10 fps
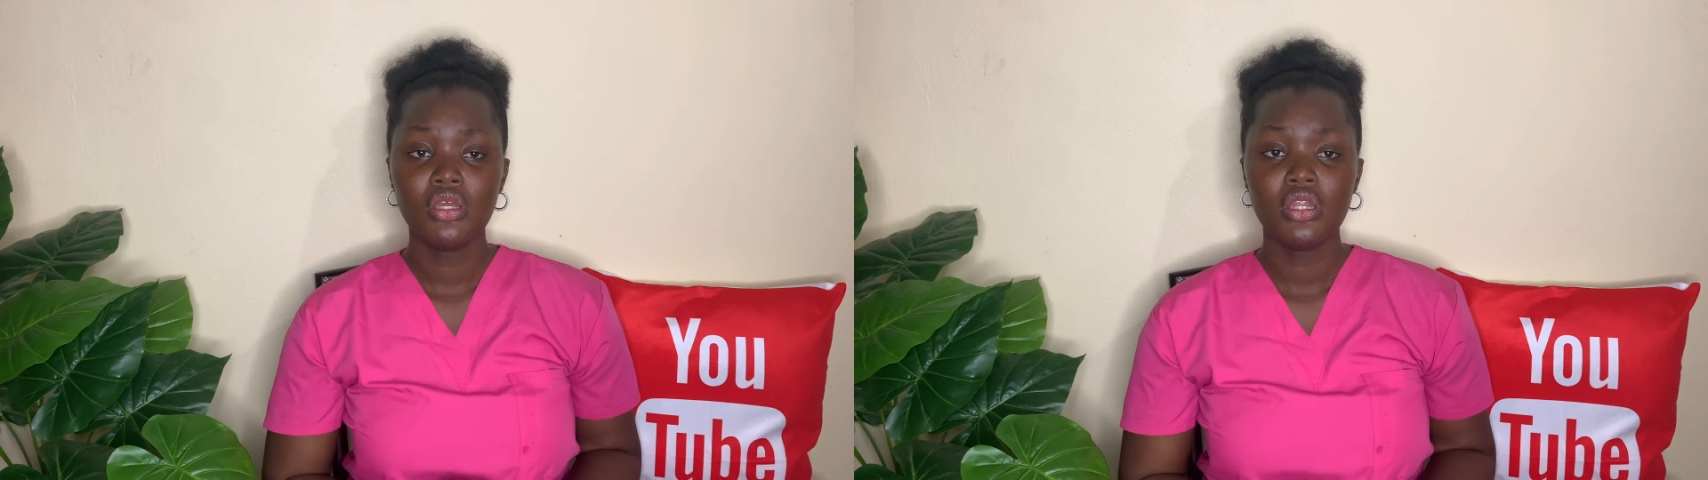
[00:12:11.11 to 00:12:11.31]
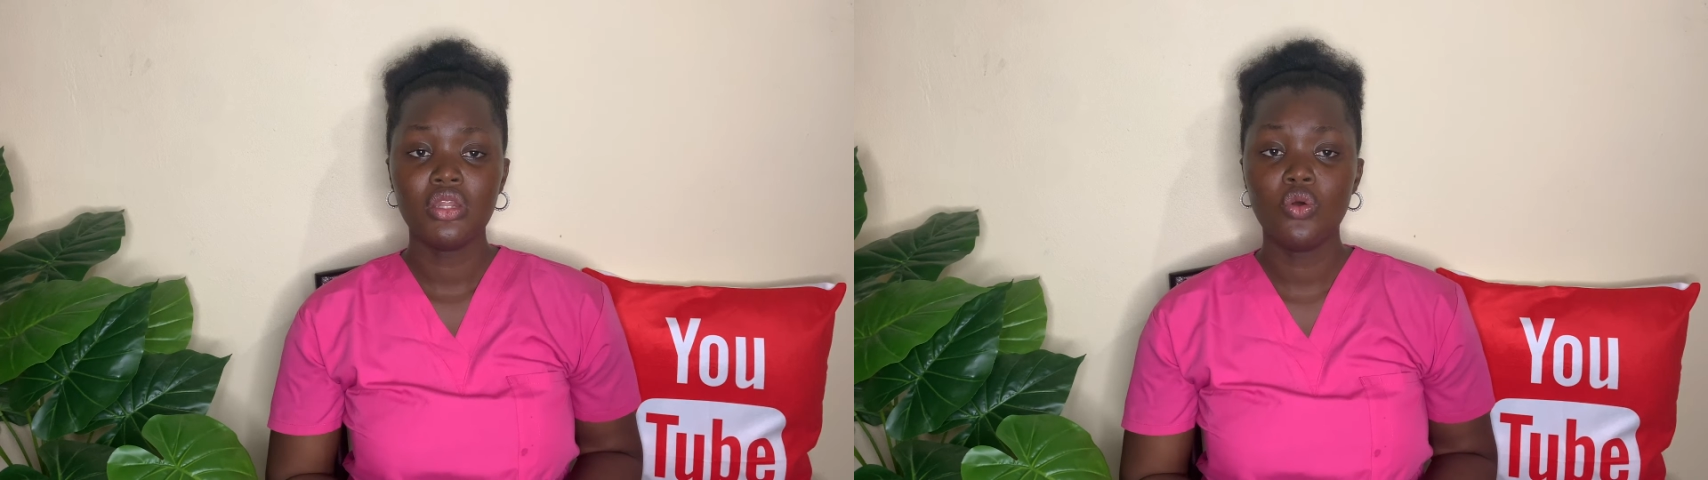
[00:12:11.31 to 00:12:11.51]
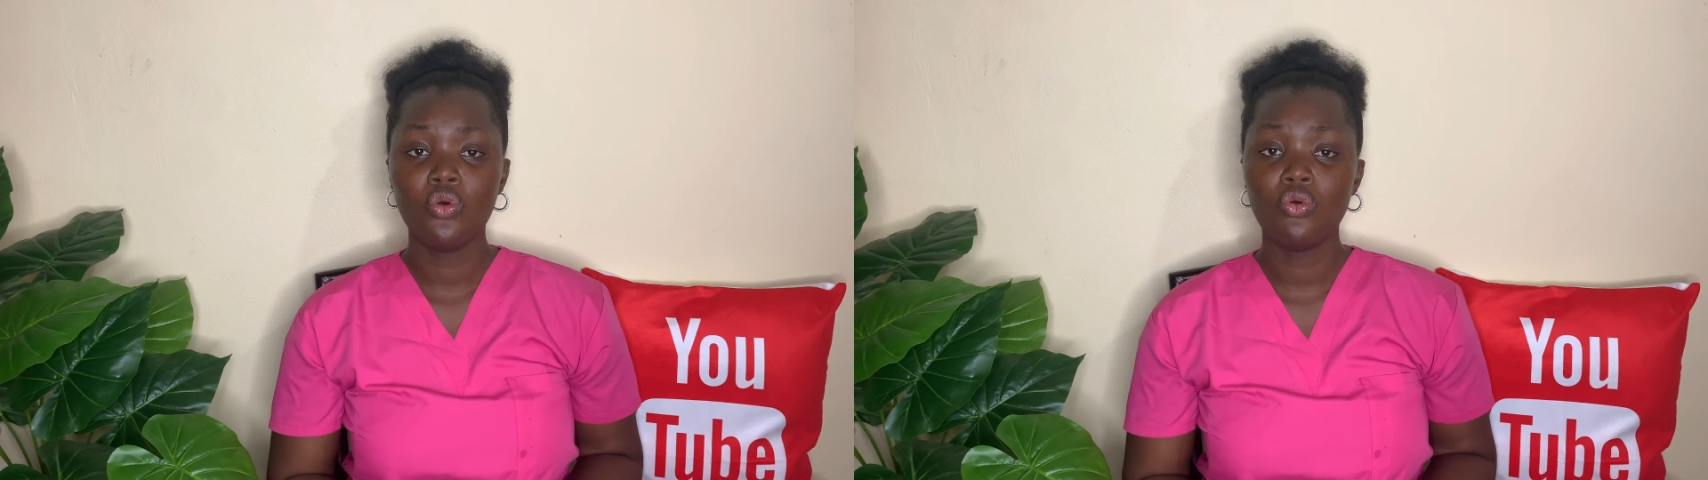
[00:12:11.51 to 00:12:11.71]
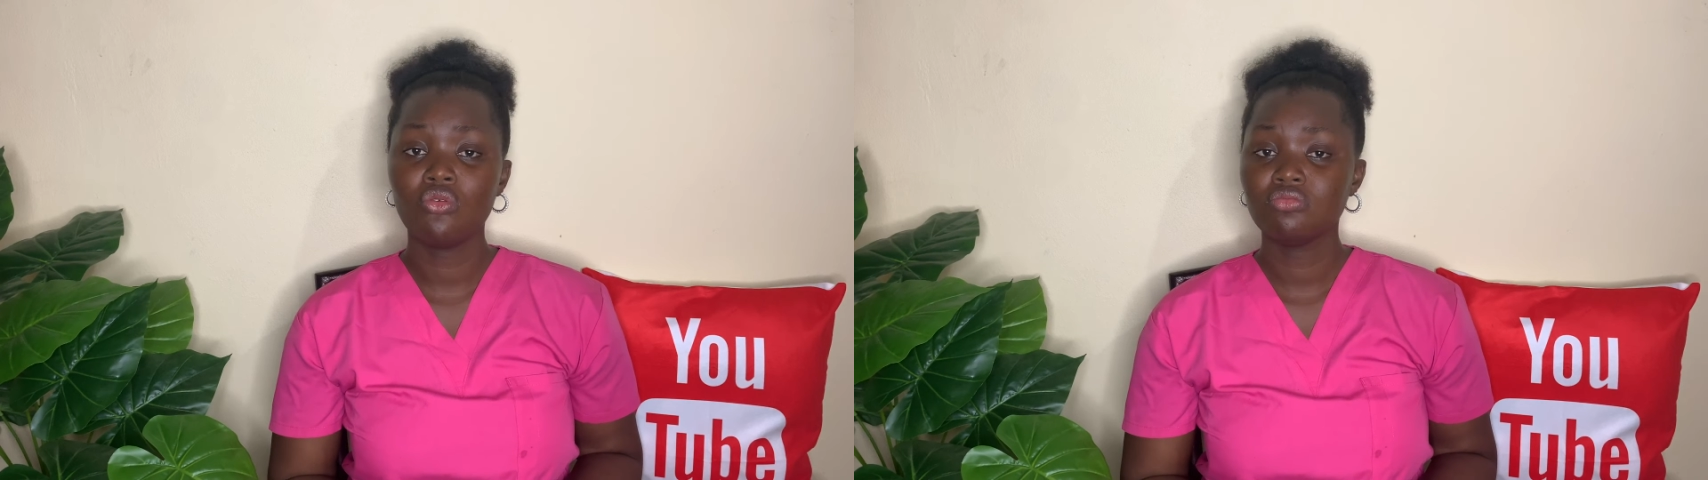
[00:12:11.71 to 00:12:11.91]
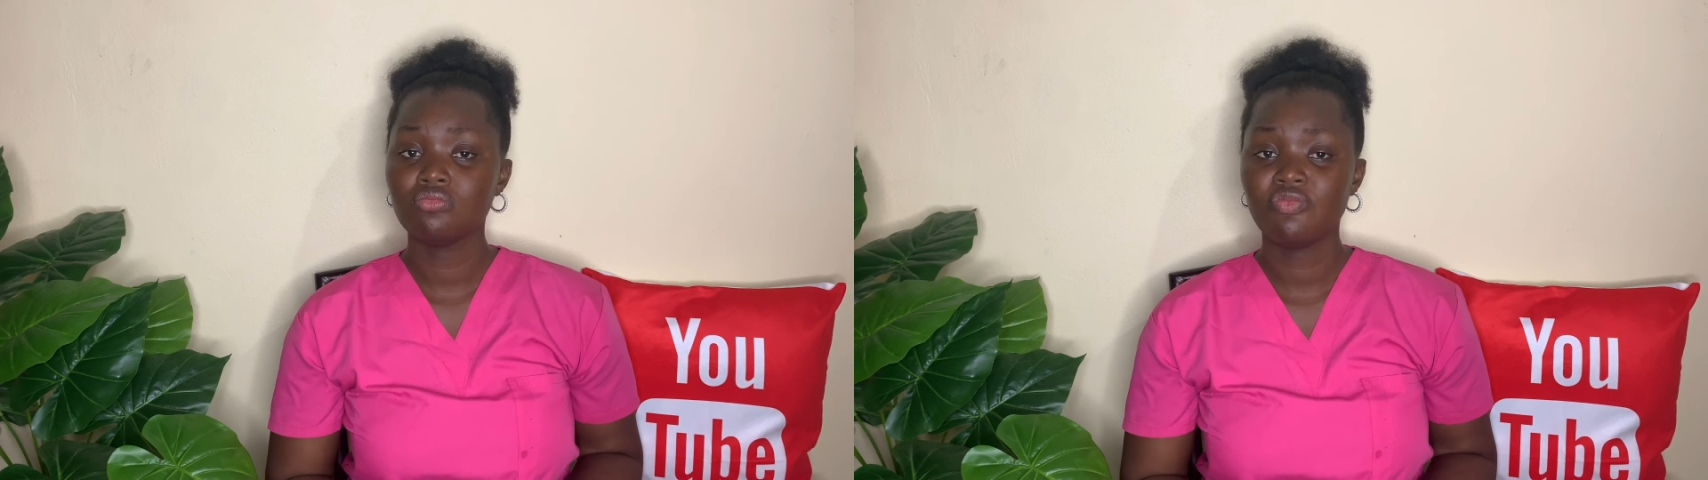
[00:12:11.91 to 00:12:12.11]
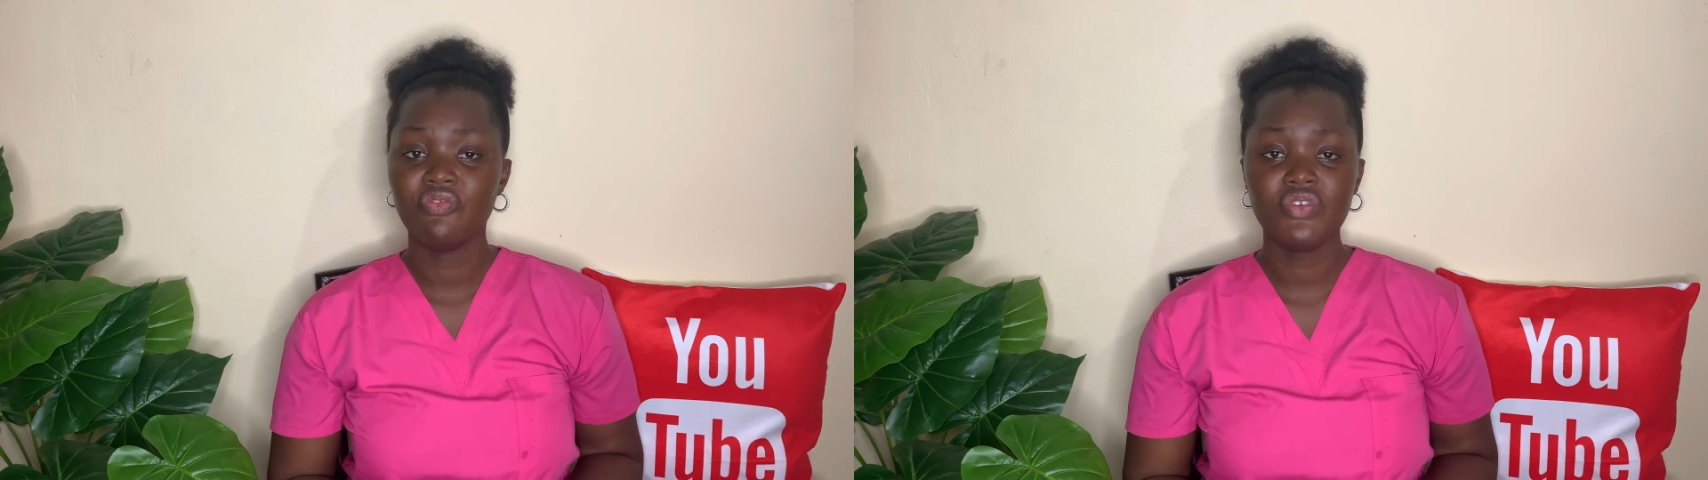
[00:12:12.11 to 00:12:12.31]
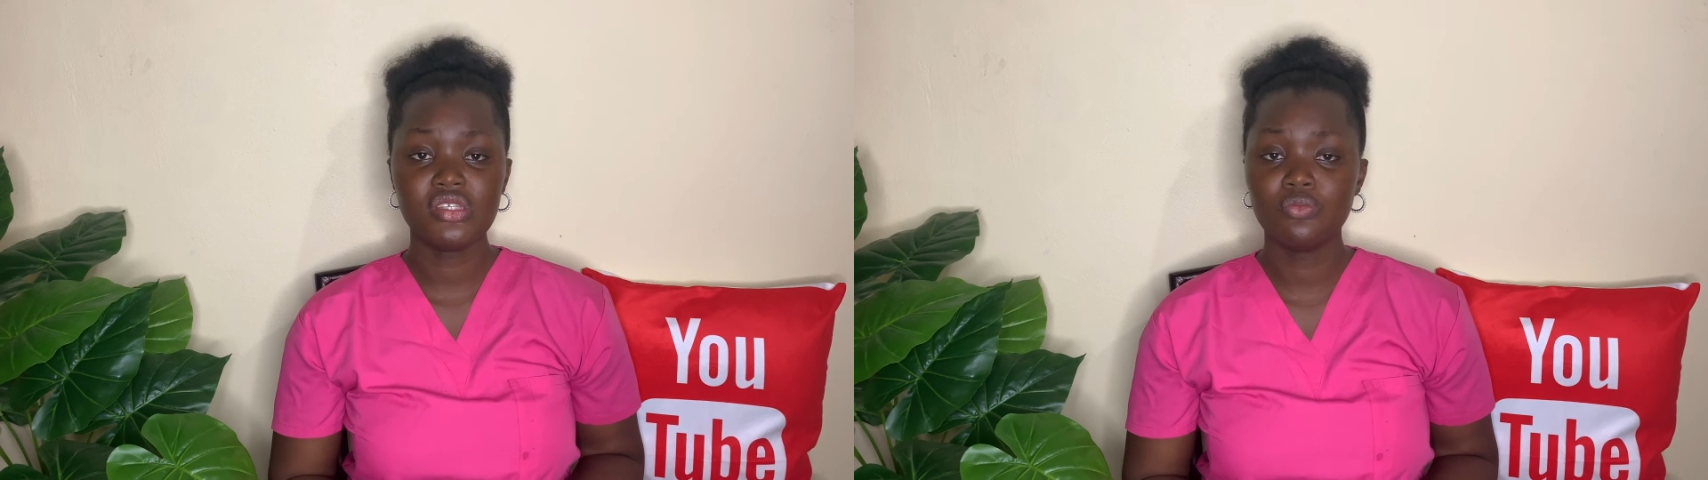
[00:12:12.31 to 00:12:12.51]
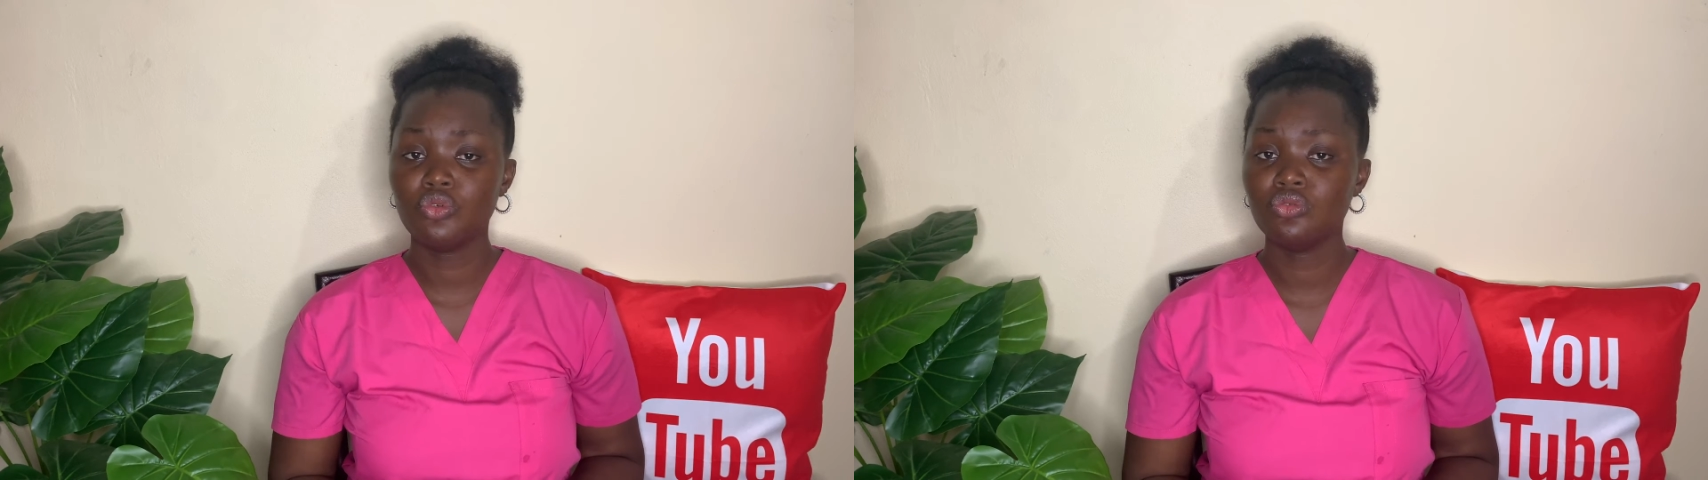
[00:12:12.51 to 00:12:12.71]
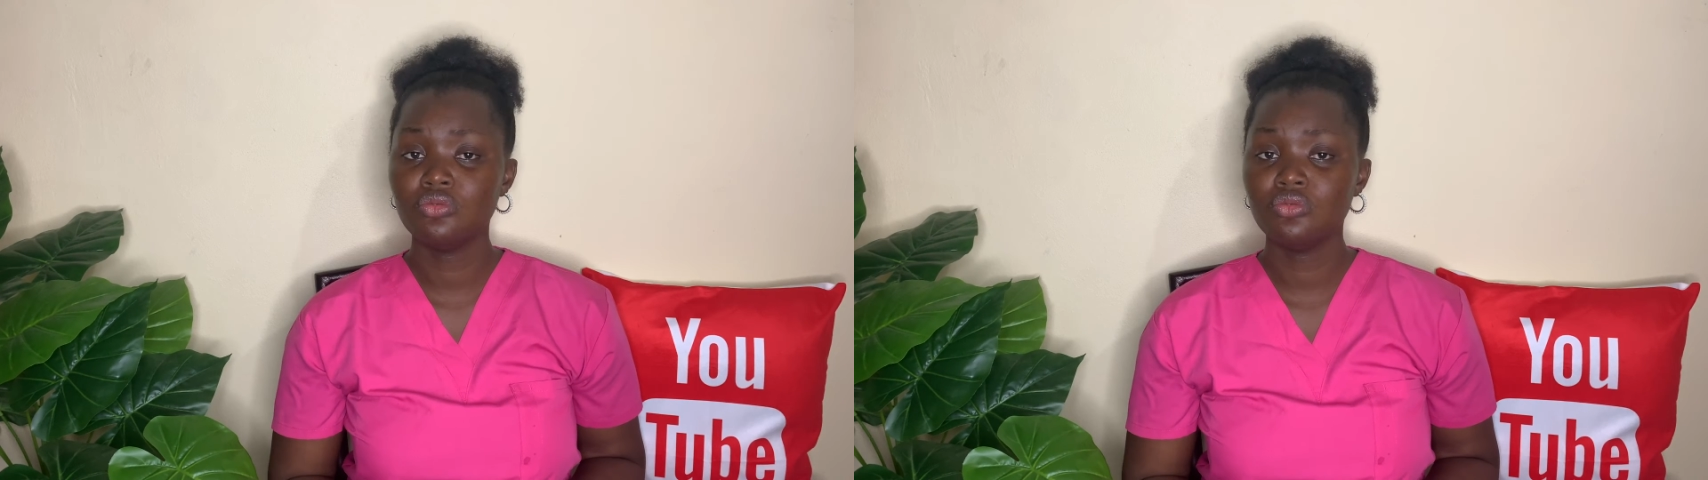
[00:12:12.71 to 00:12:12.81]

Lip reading: no visible